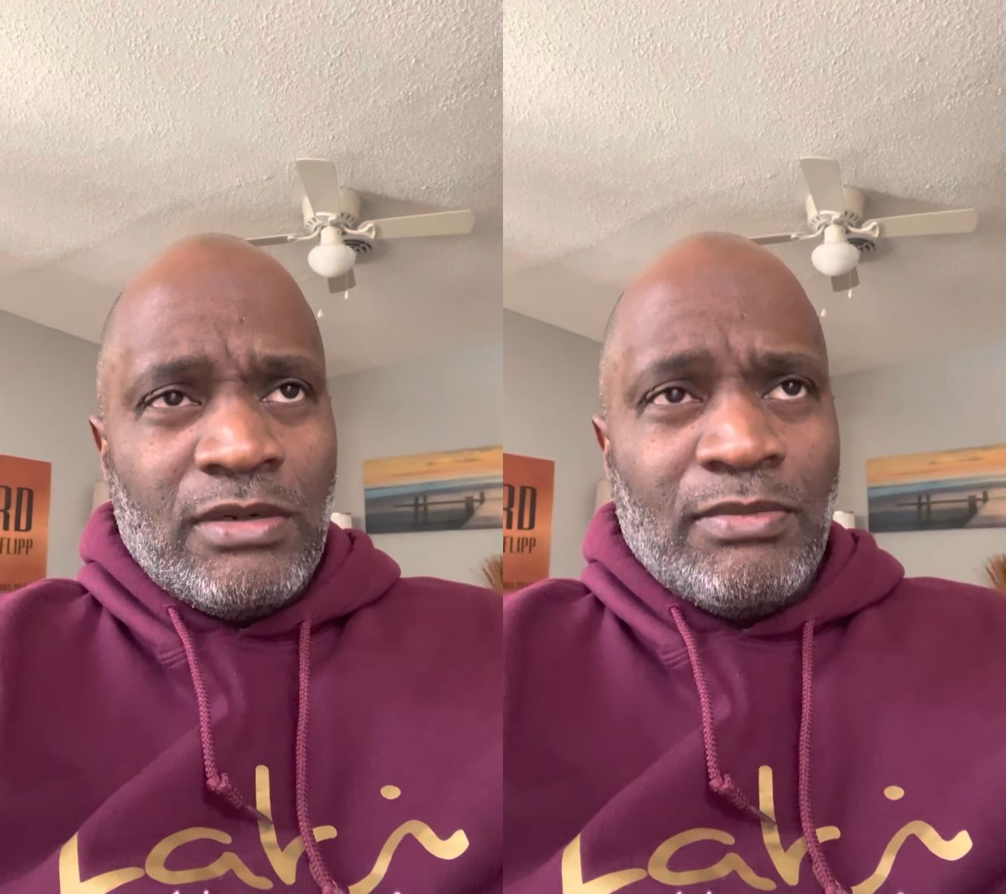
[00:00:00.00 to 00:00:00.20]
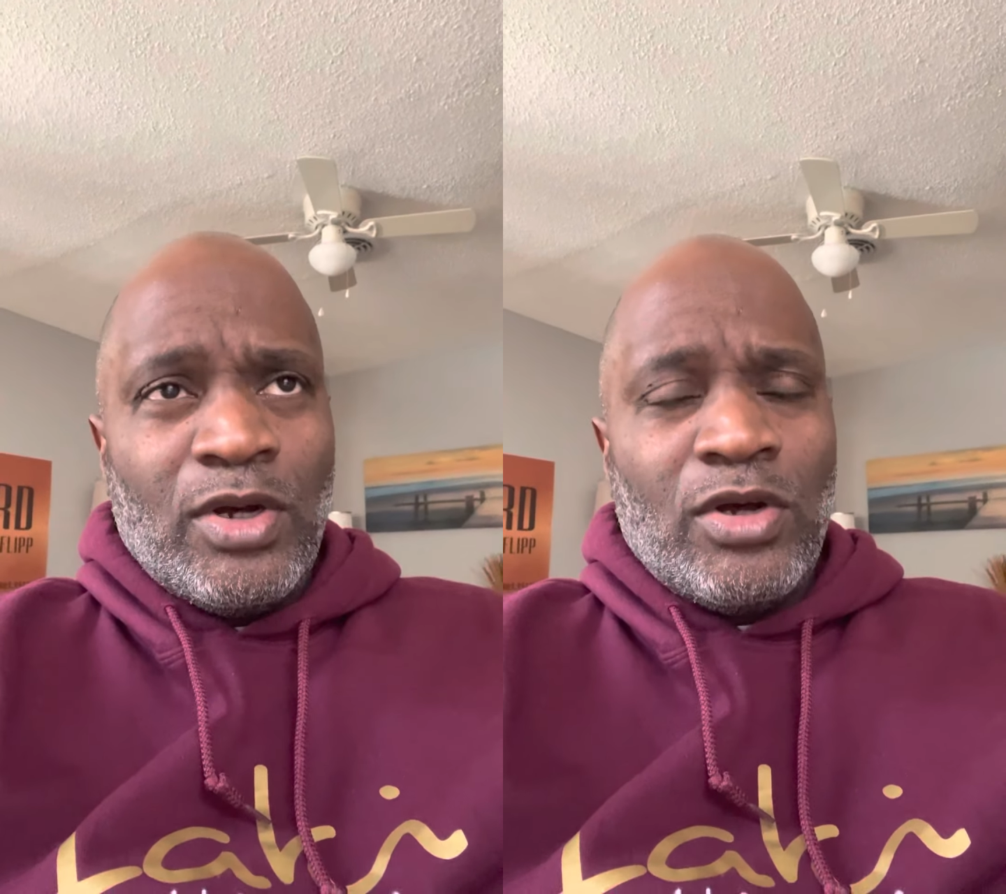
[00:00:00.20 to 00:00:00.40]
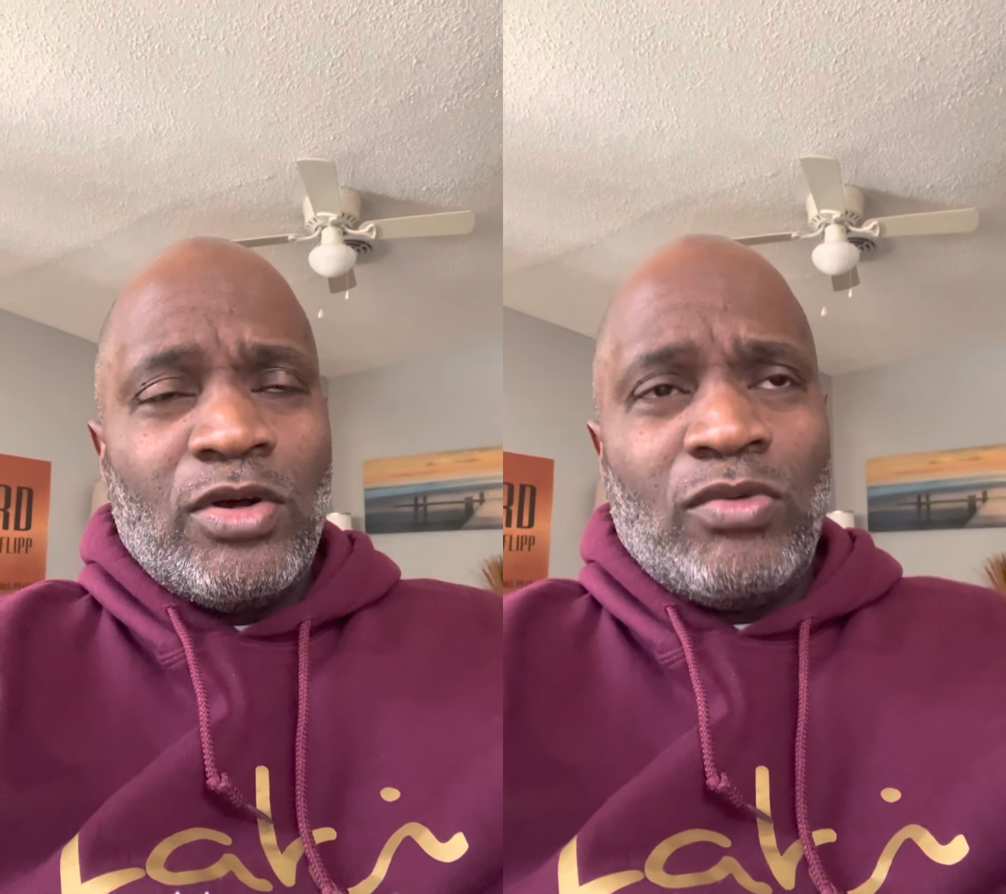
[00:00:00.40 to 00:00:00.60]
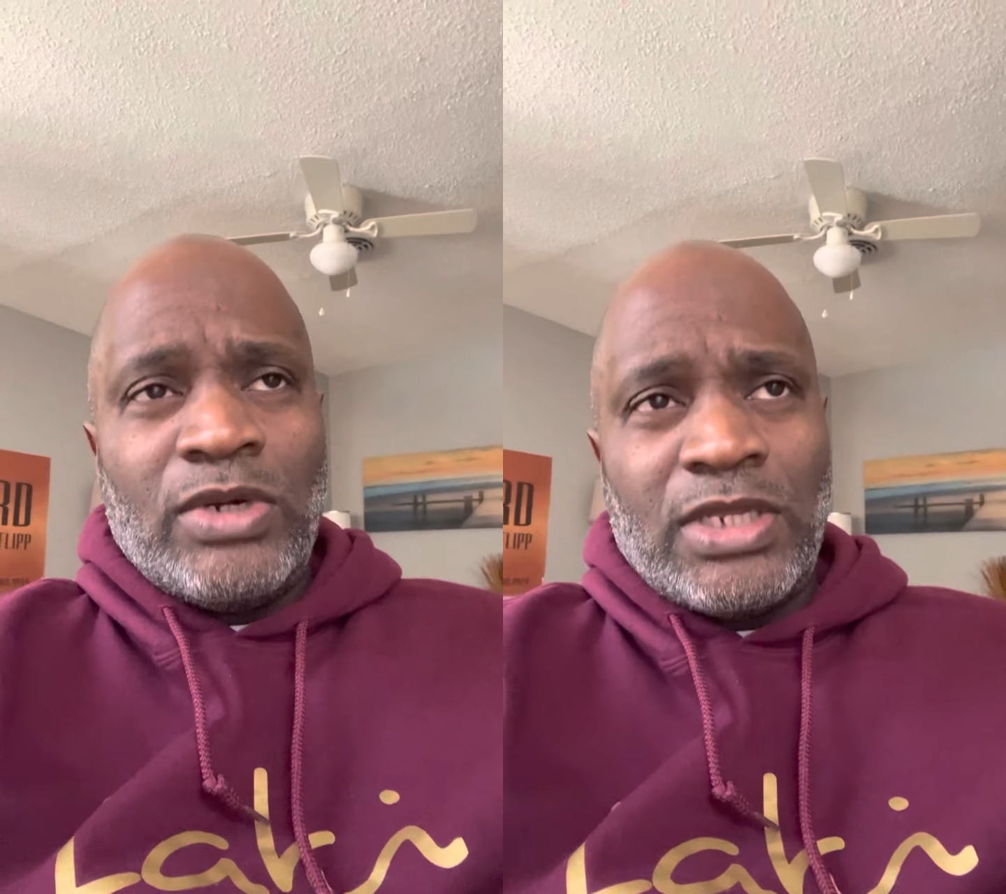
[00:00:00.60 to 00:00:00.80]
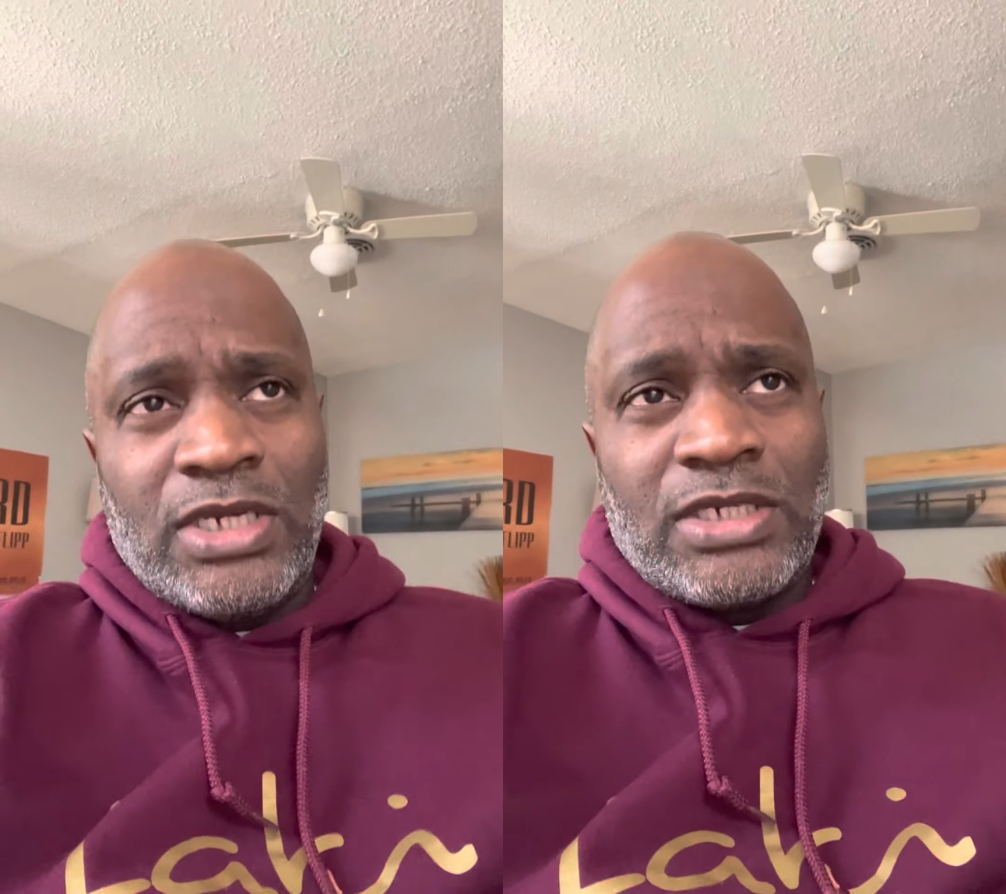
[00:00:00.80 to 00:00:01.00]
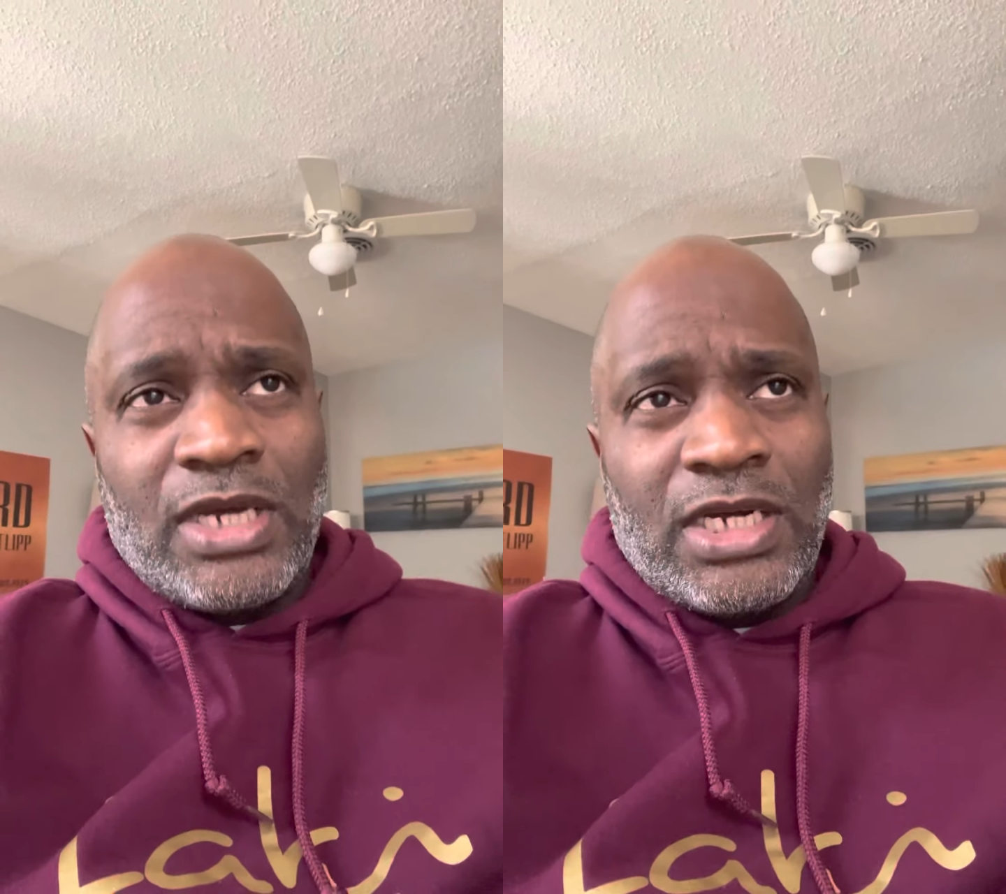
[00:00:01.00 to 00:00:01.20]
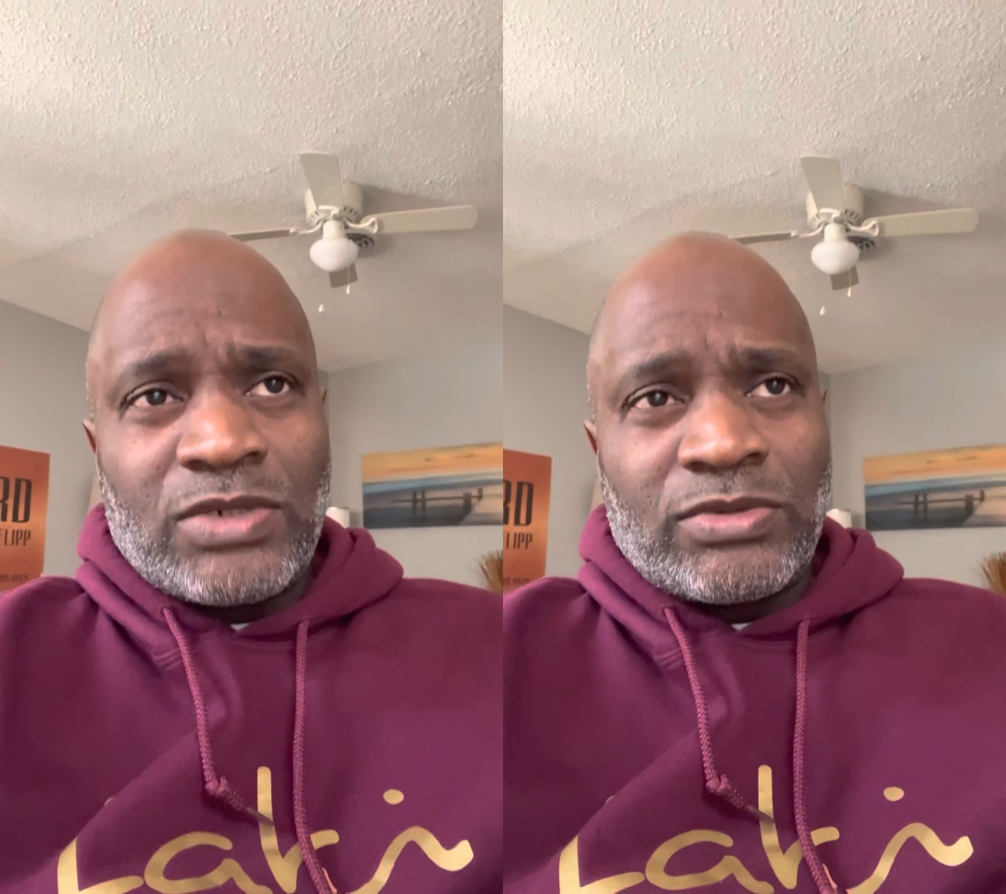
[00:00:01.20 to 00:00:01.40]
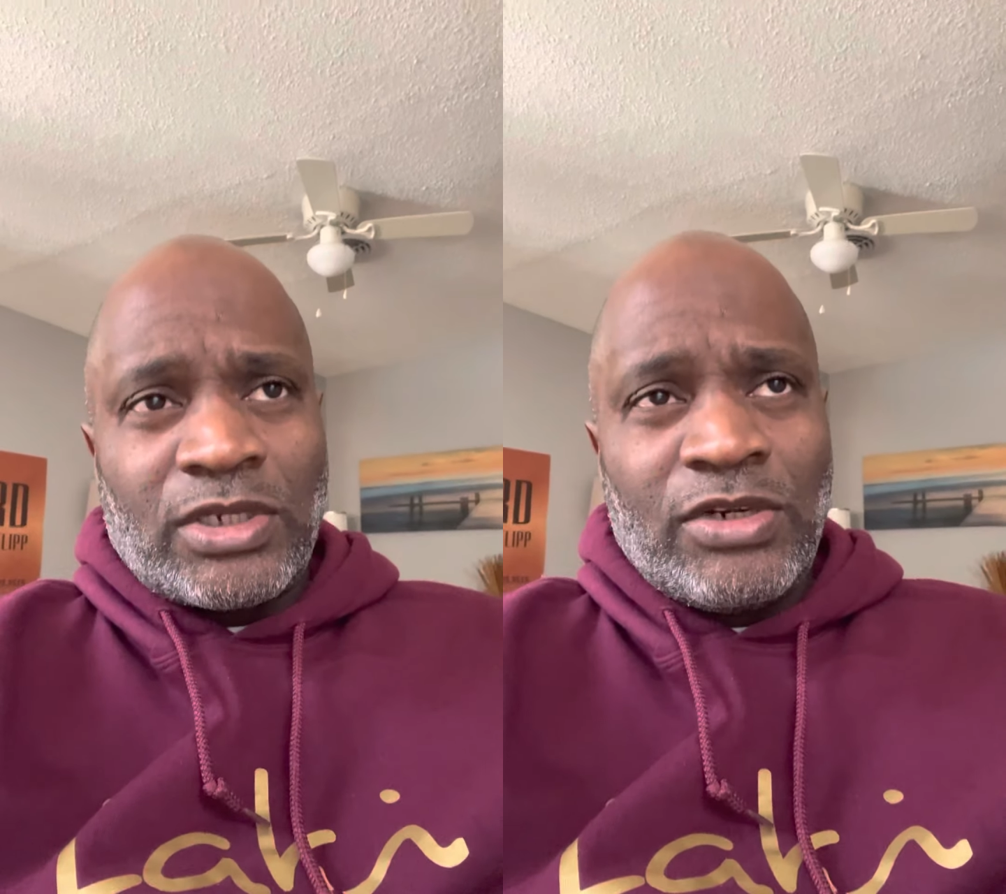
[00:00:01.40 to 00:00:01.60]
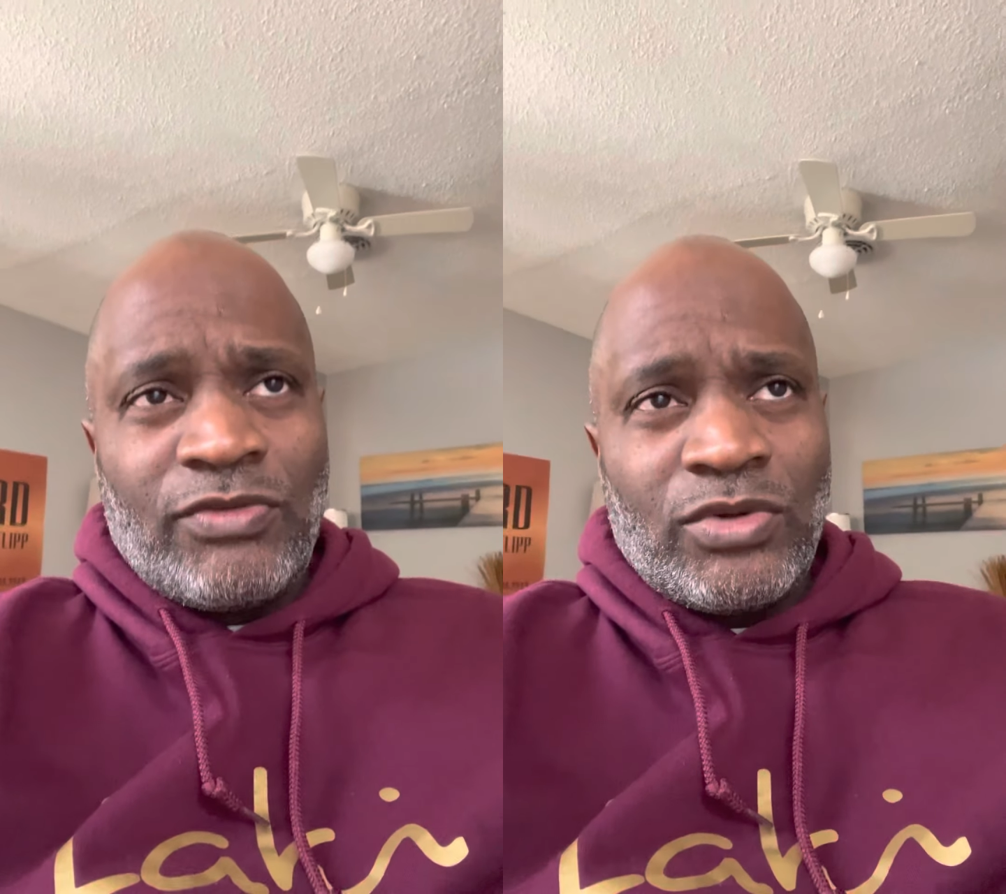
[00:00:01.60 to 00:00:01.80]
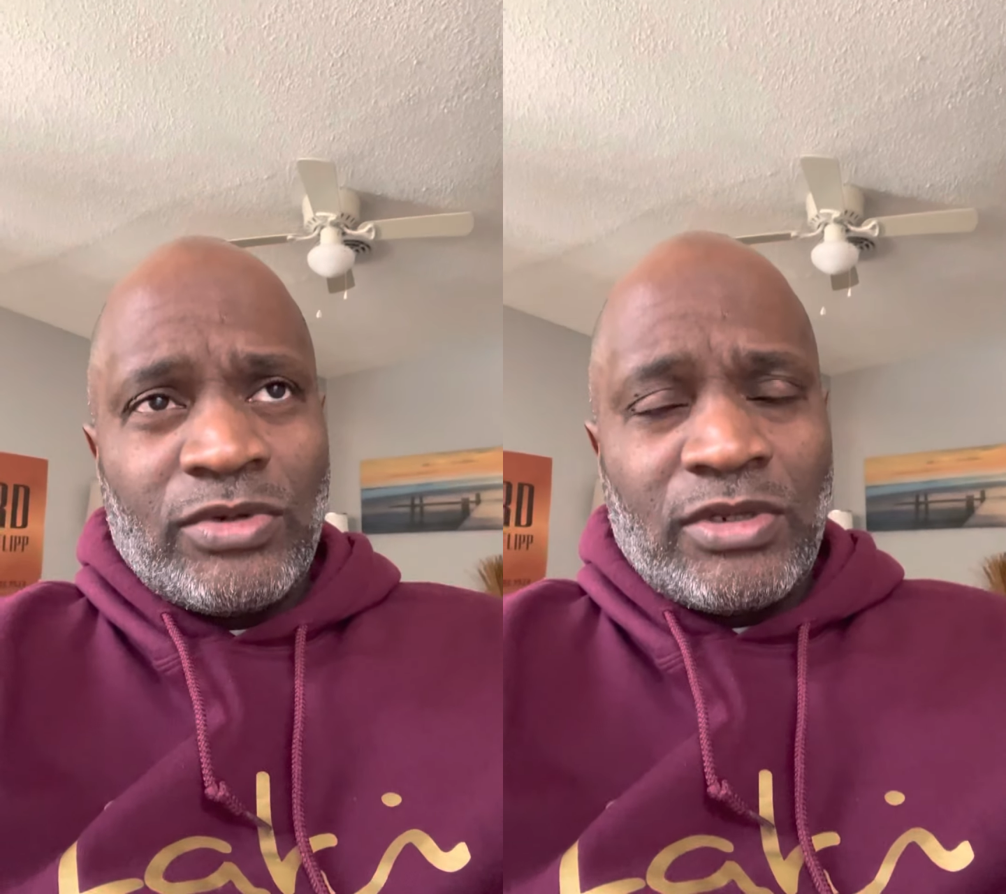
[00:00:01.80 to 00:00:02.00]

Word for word: But when these guys was interviewing